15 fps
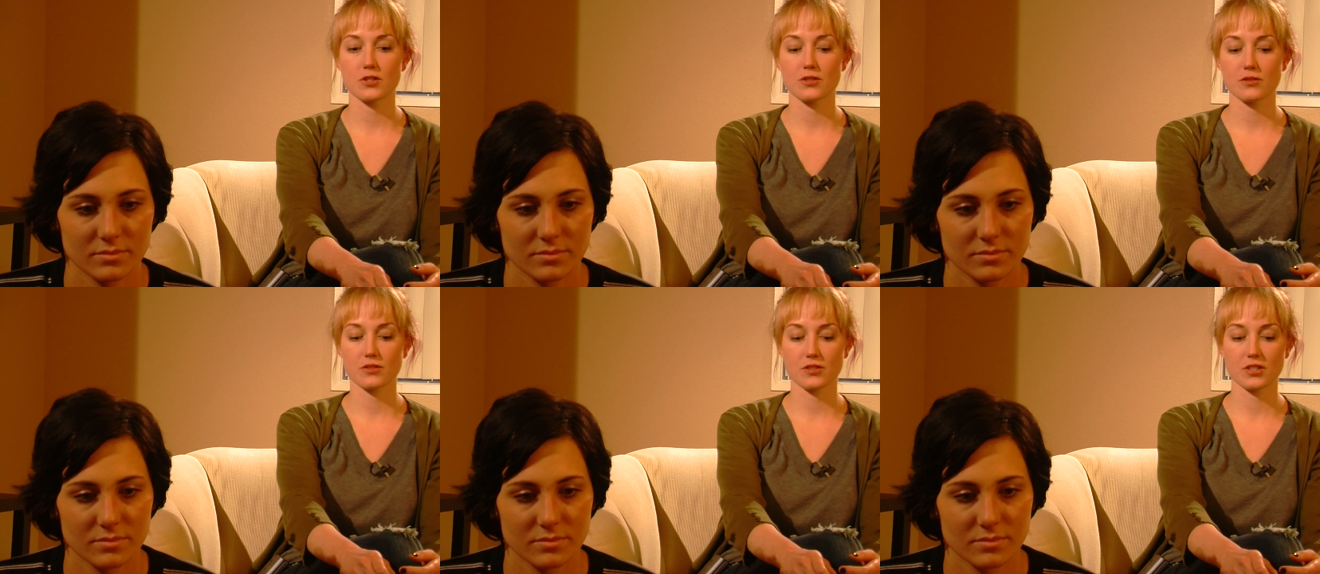
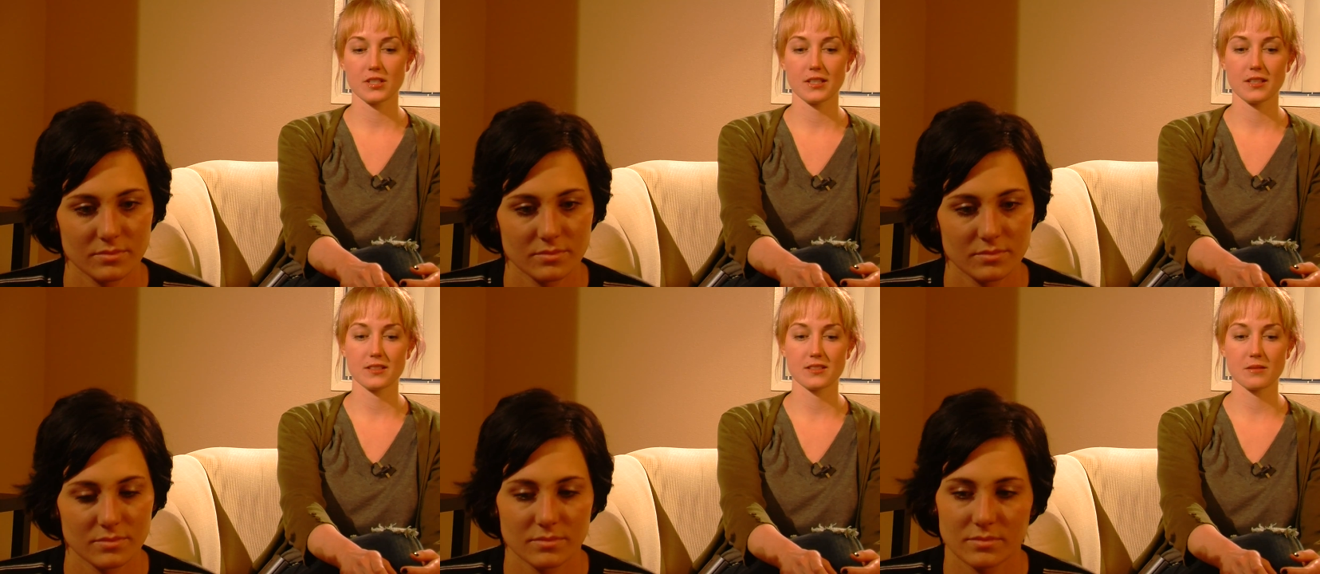
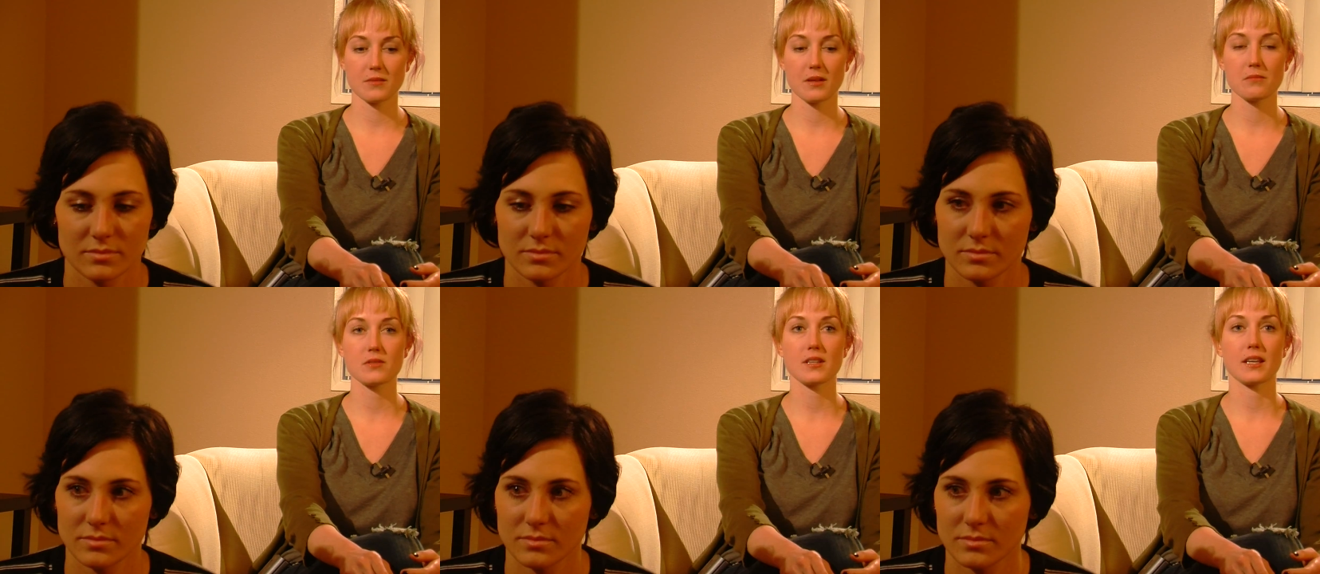Speaker 1: She
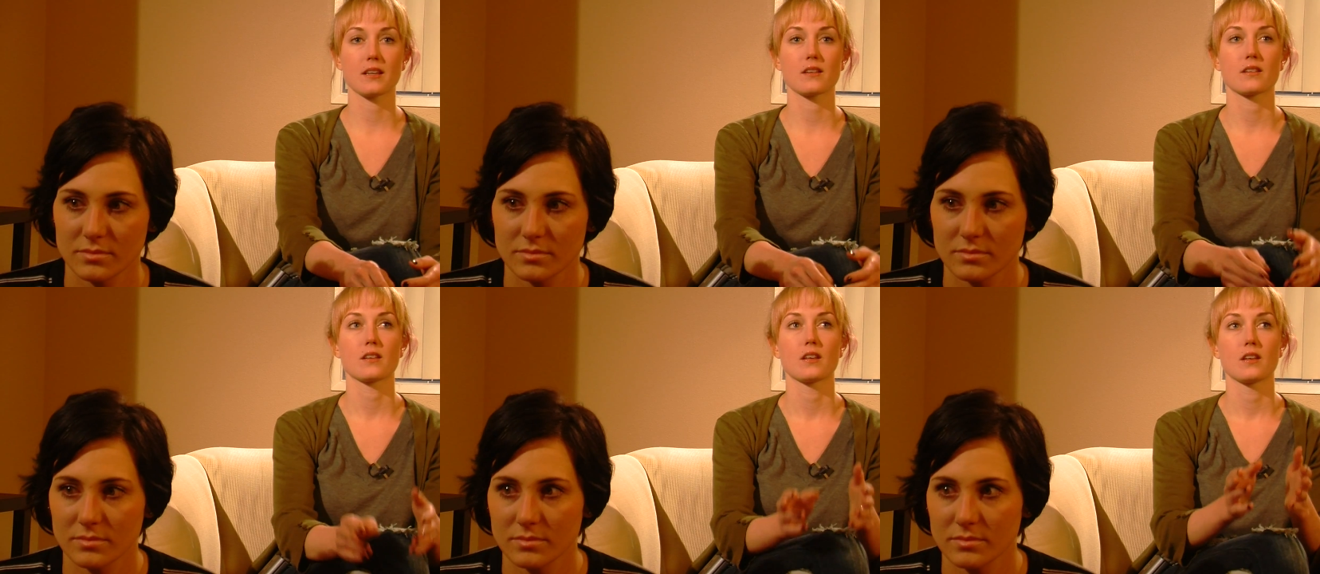sometimes, like,
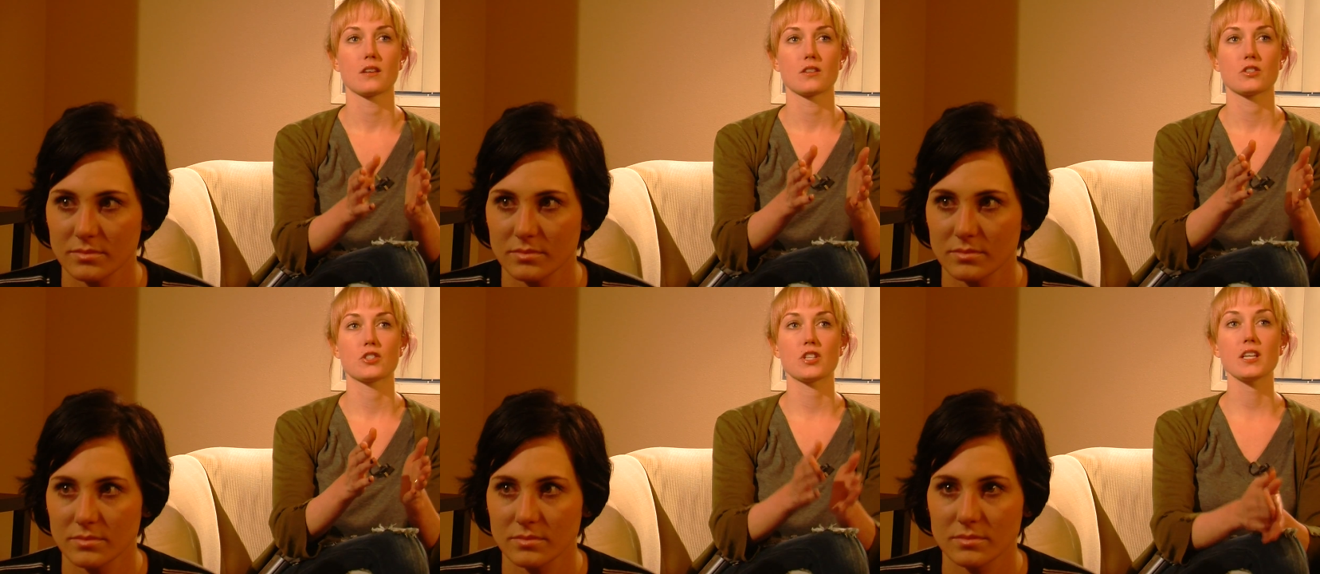
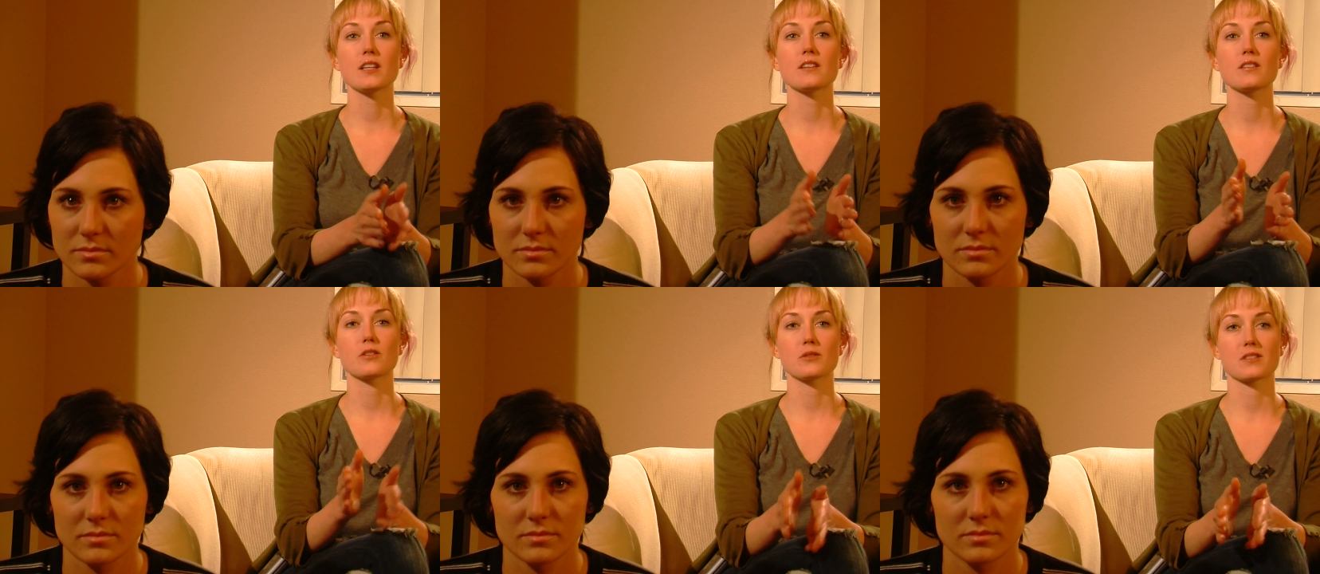she can
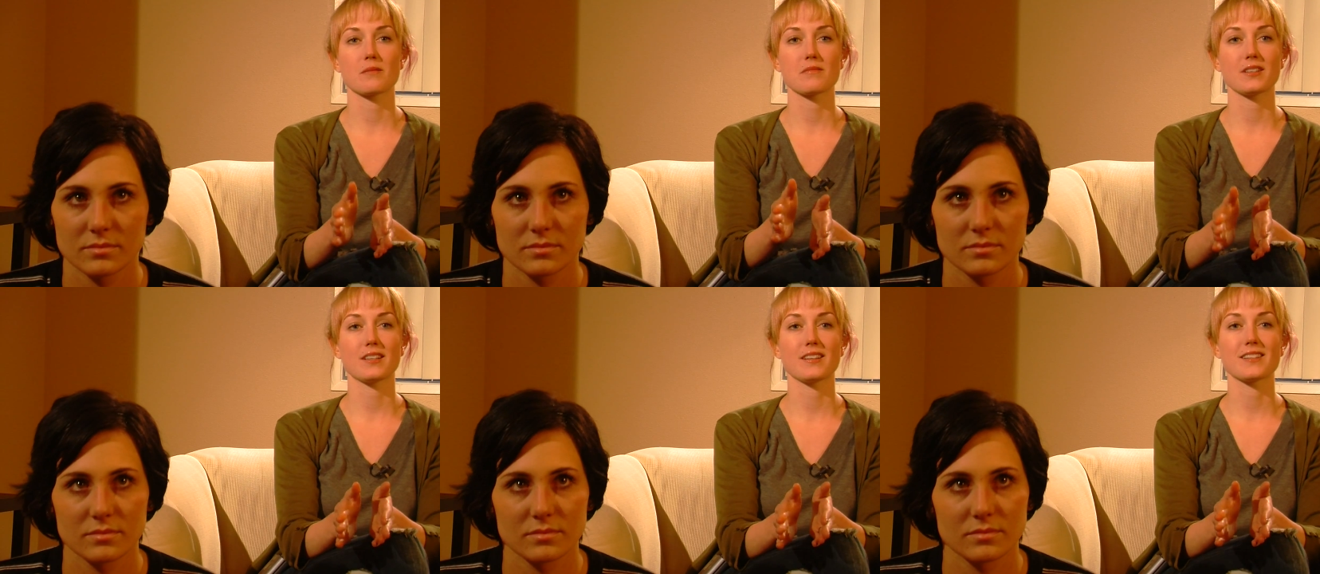do
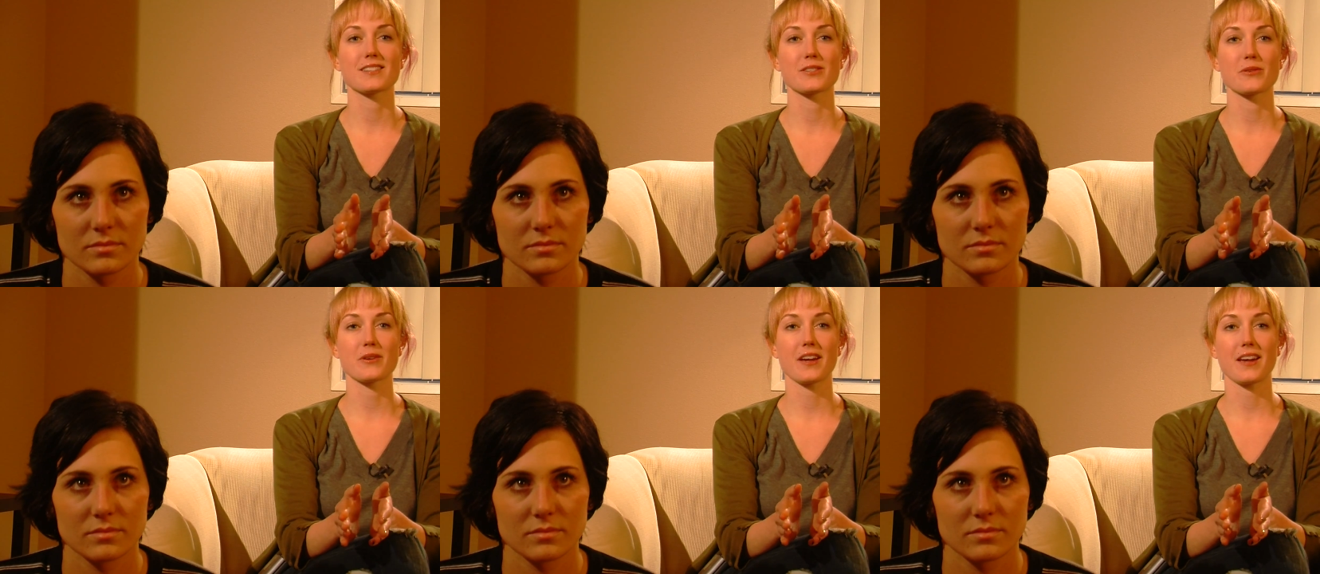something it's
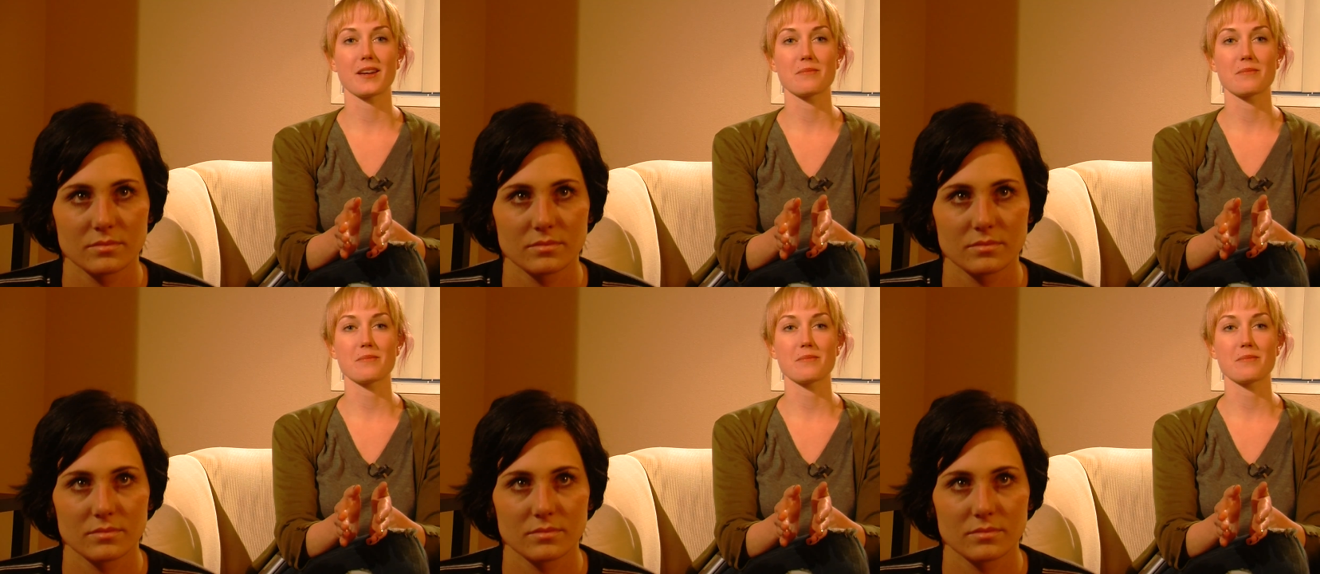okay,